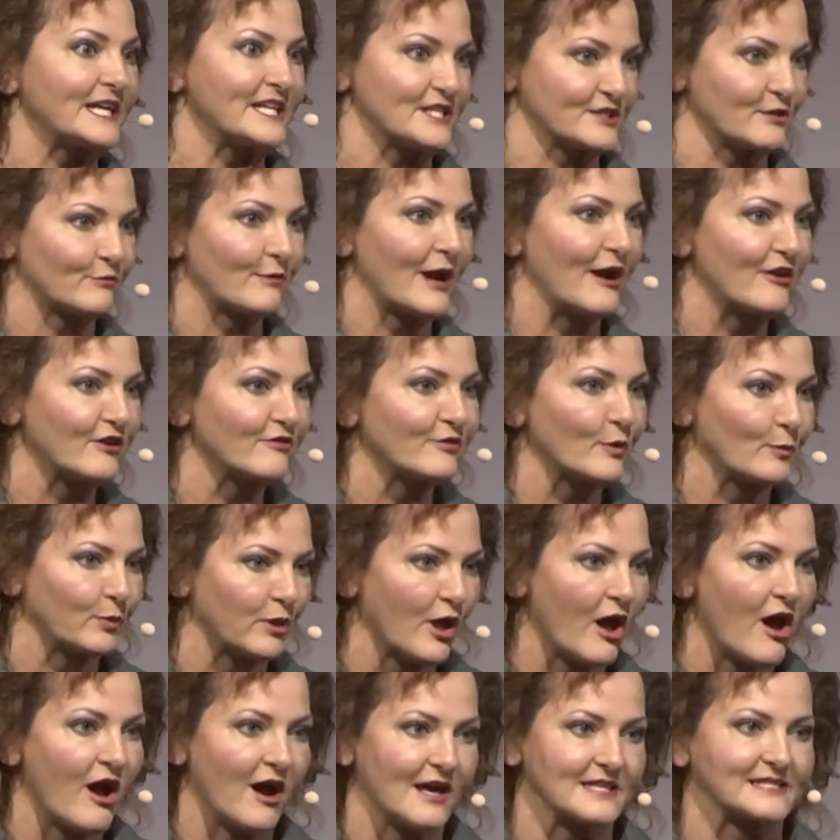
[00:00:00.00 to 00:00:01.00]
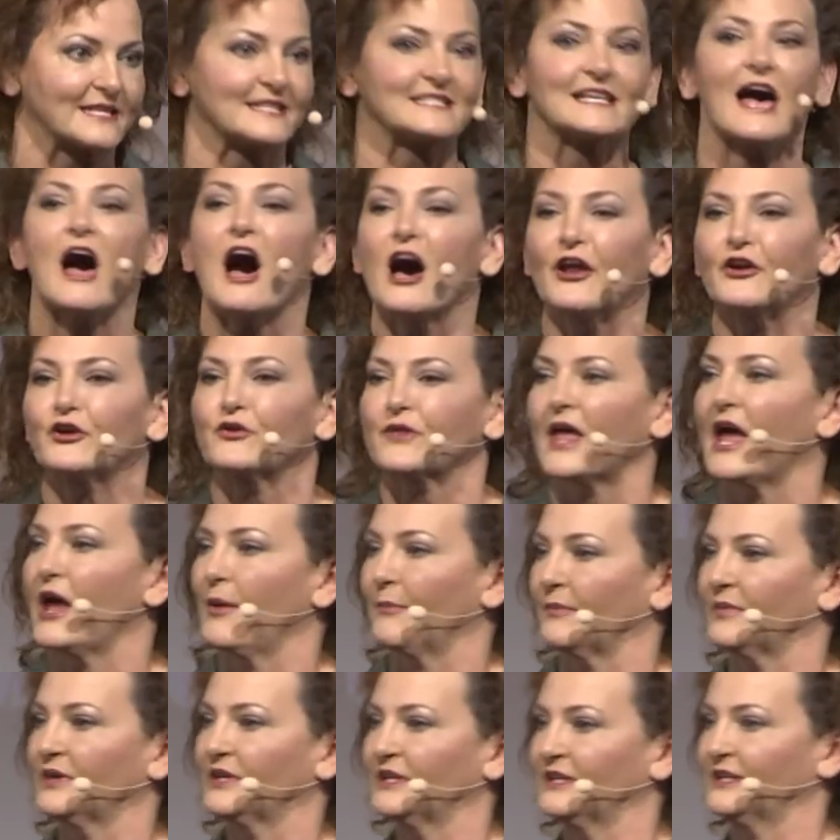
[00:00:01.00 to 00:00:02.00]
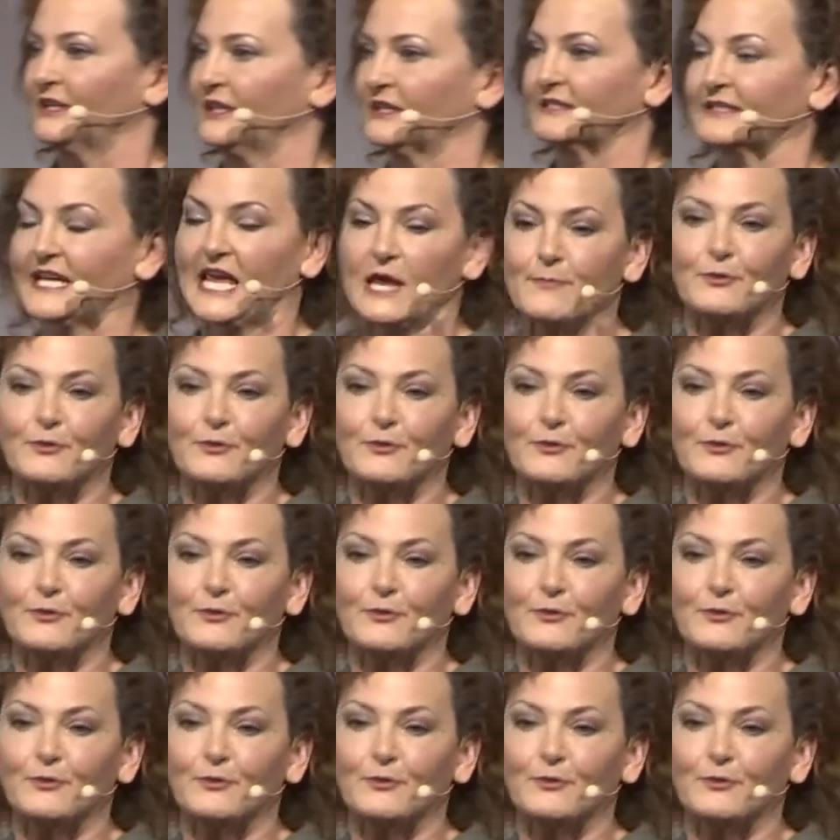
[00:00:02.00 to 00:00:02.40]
a round of applause. Let's honor them. Keep your